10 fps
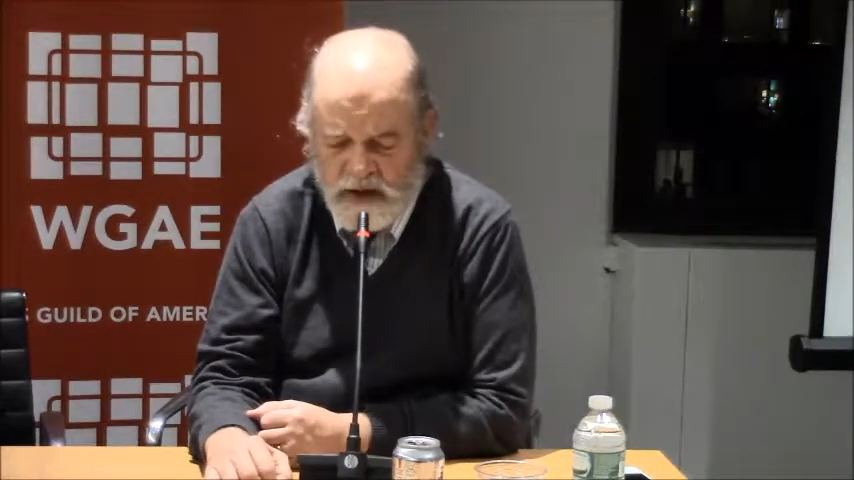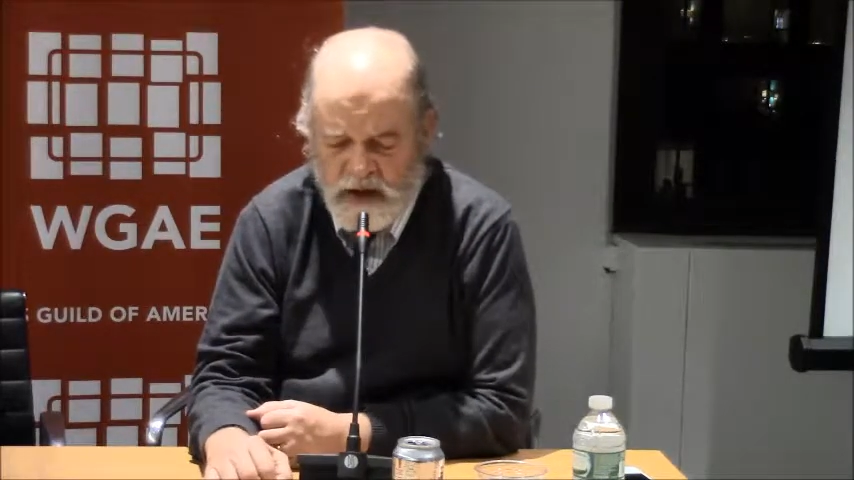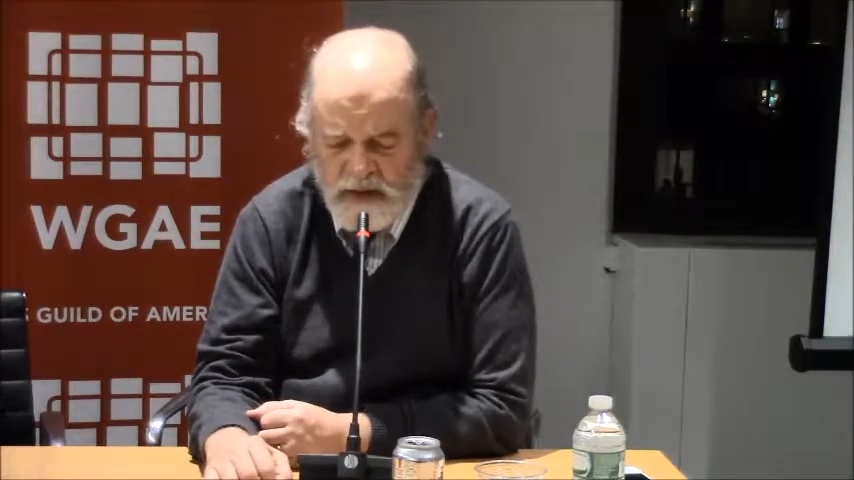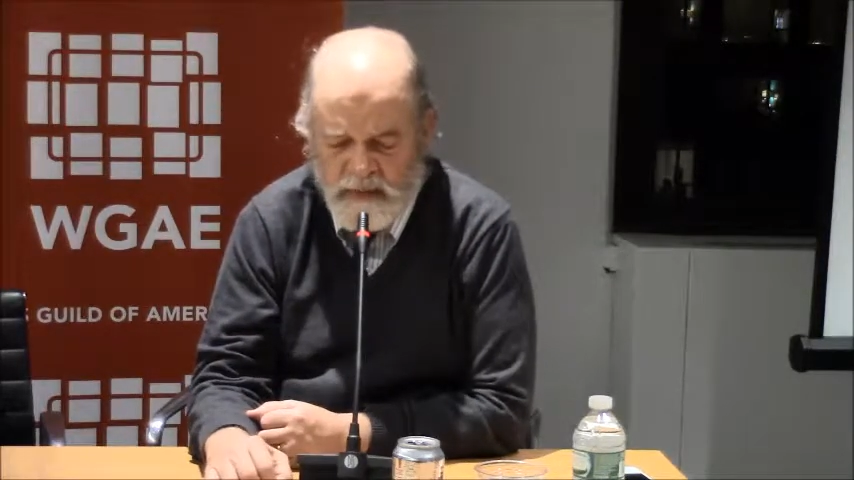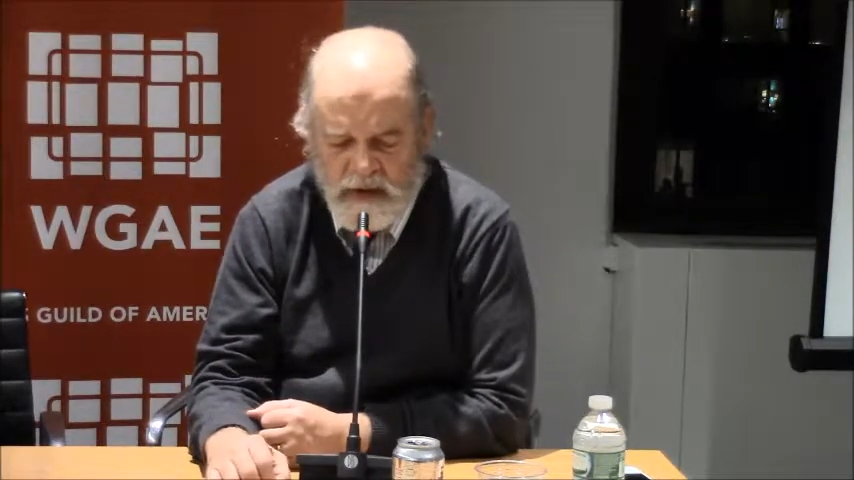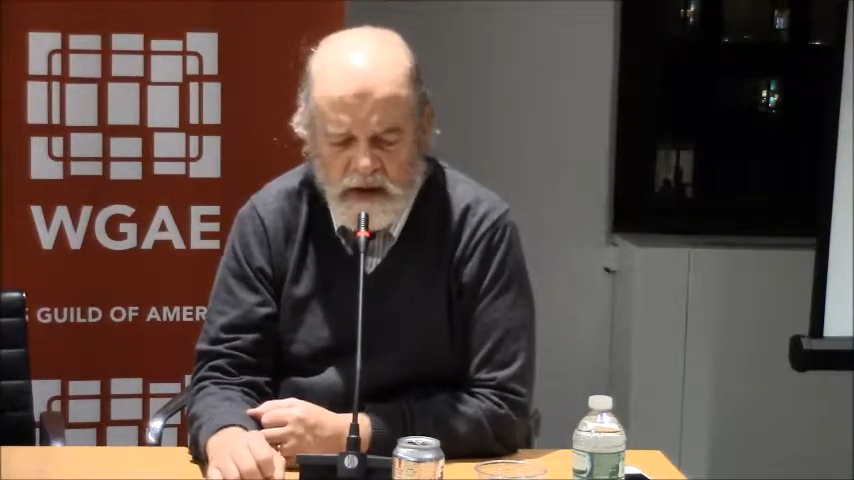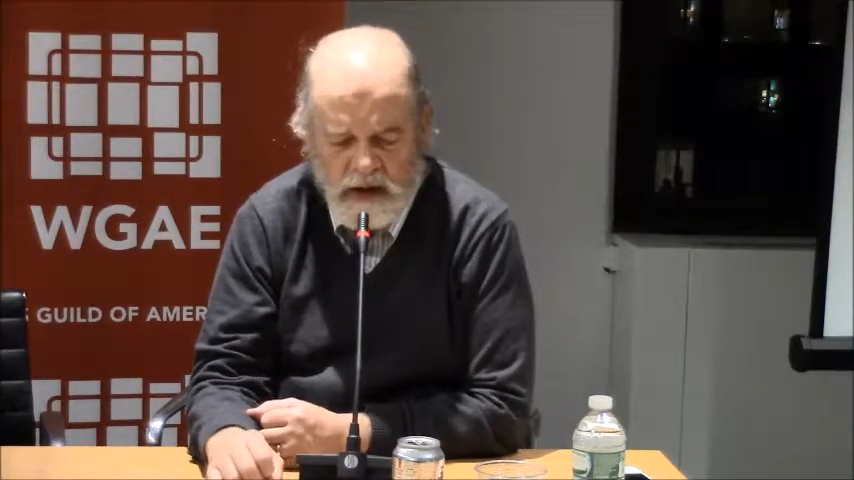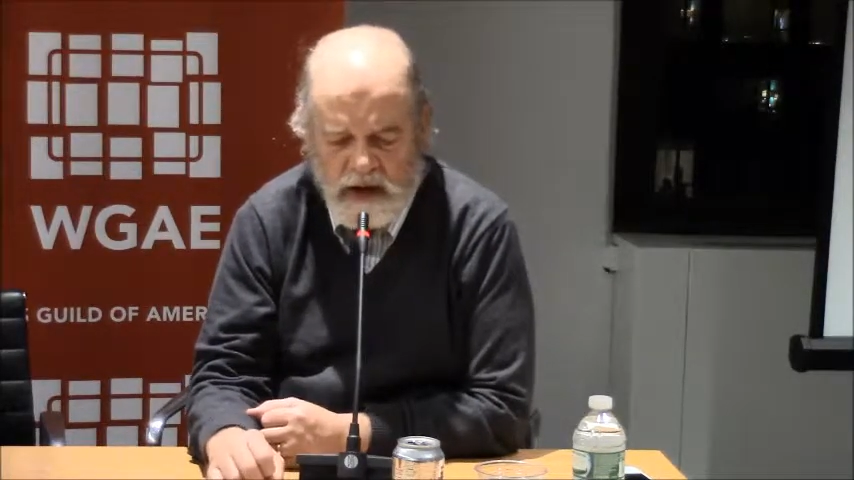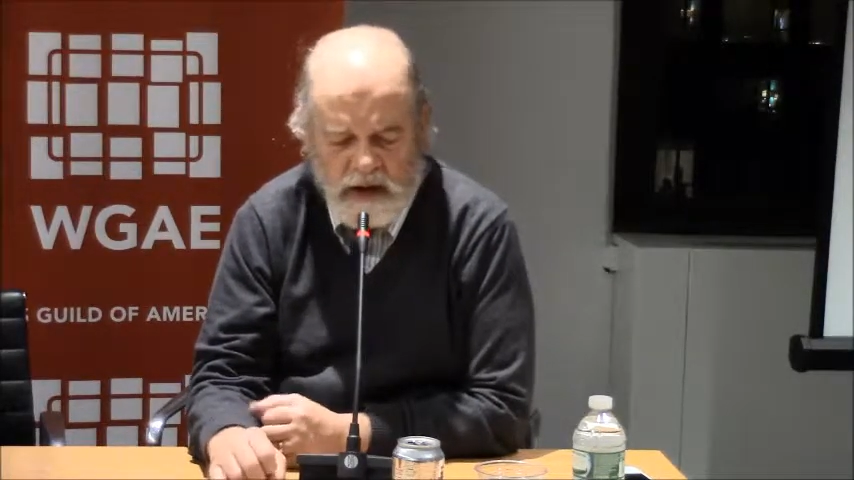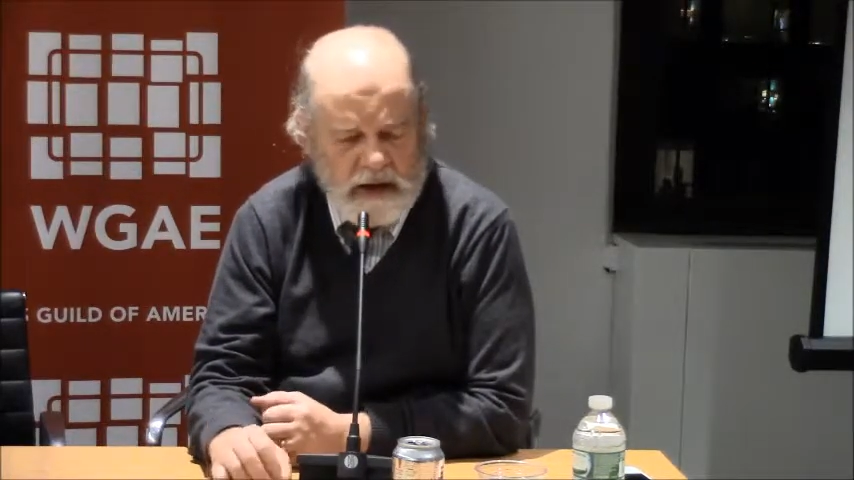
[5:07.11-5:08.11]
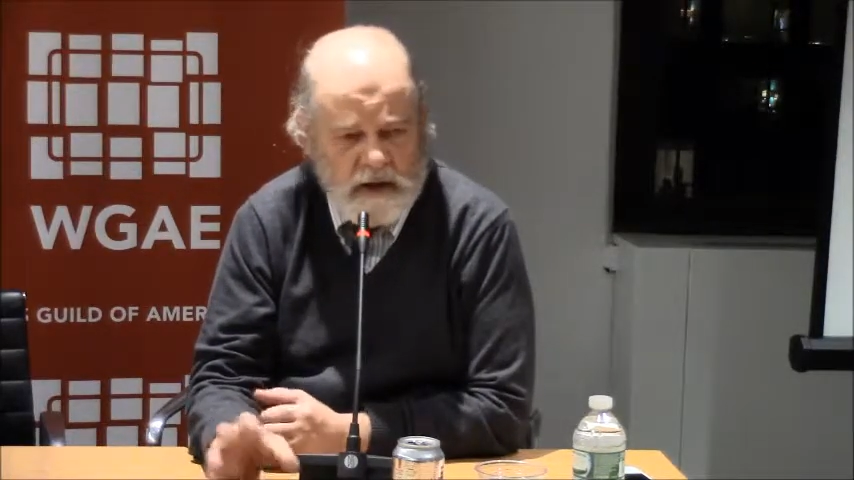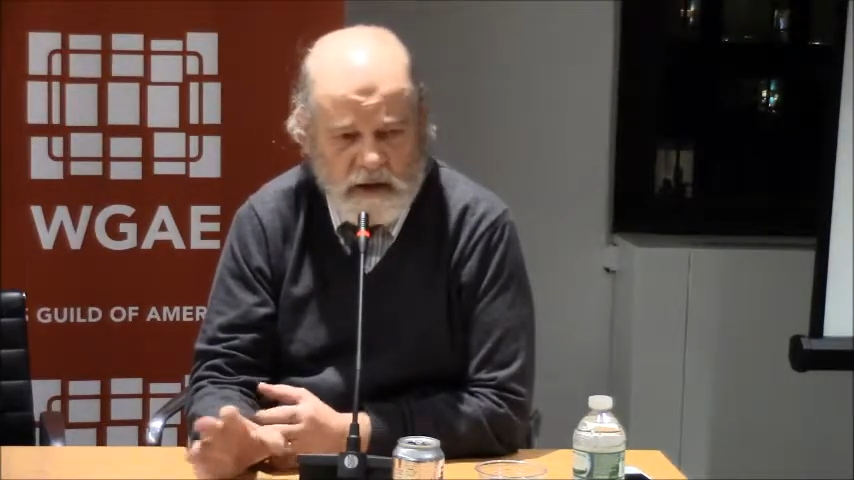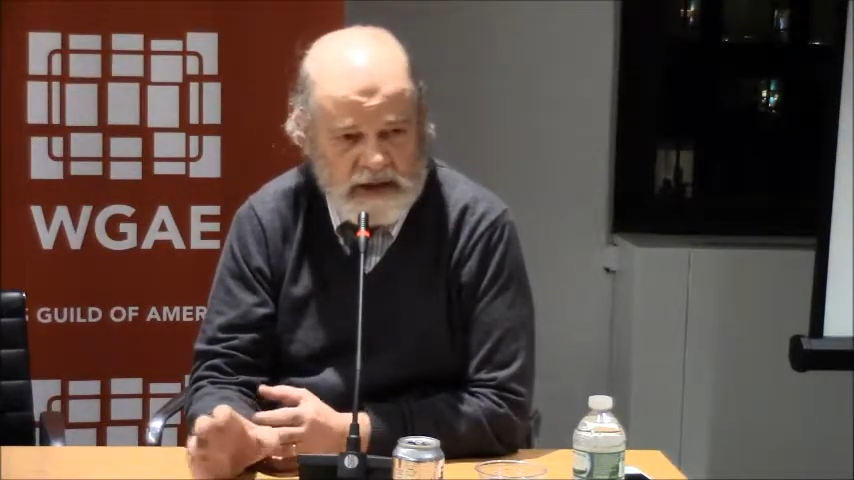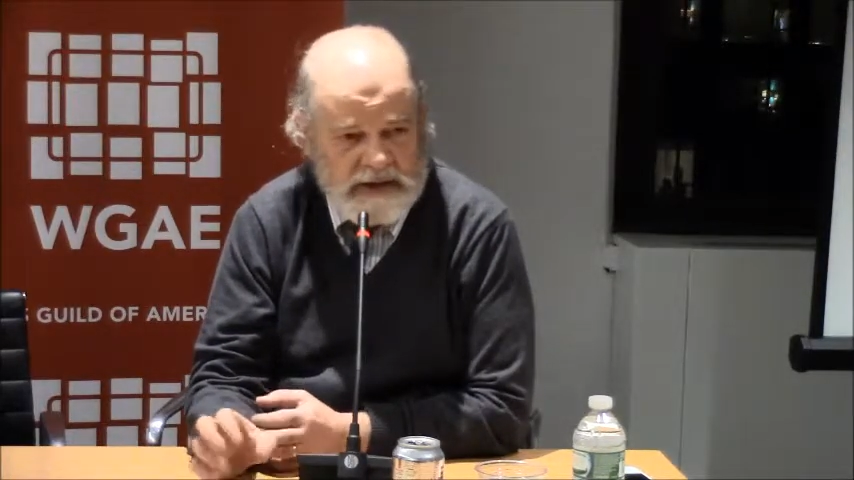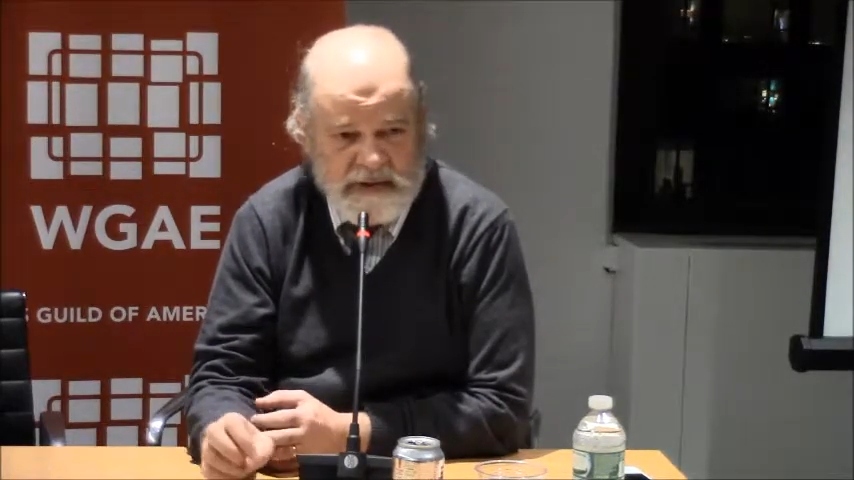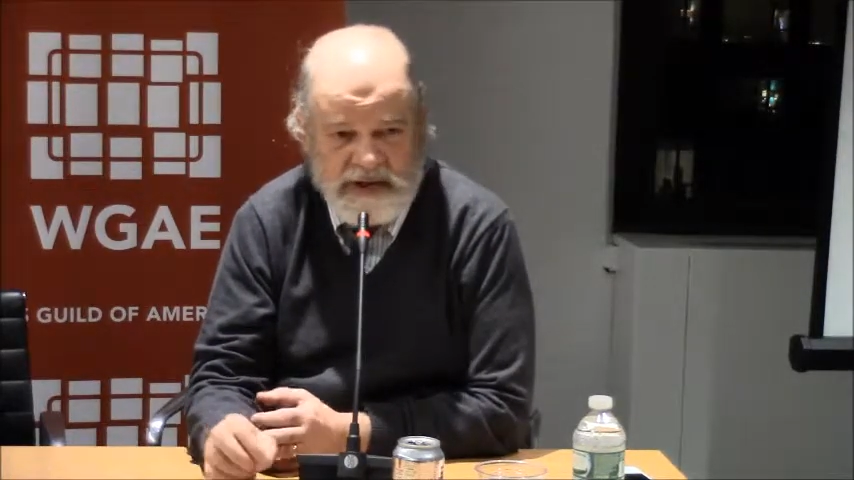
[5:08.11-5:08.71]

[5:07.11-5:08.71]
it looked like she was